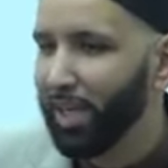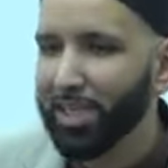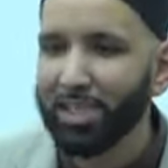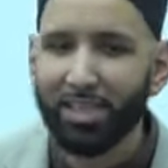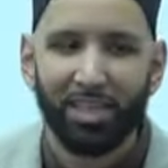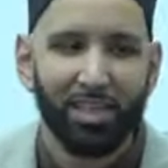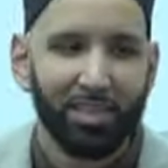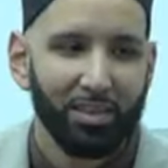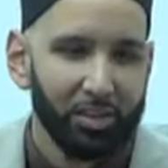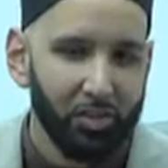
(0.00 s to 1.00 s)
because
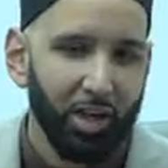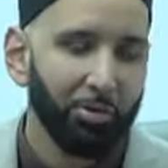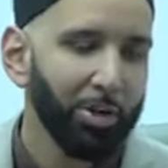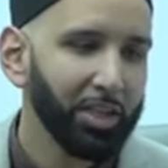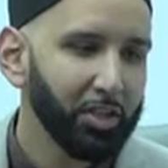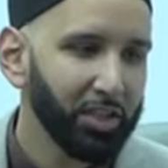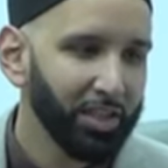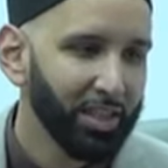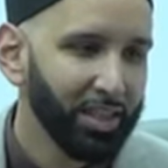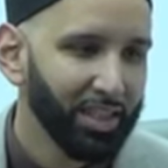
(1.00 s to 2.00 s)
this
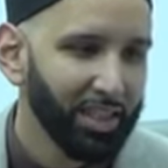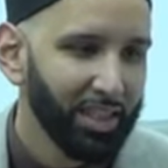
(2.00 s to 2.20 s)
generation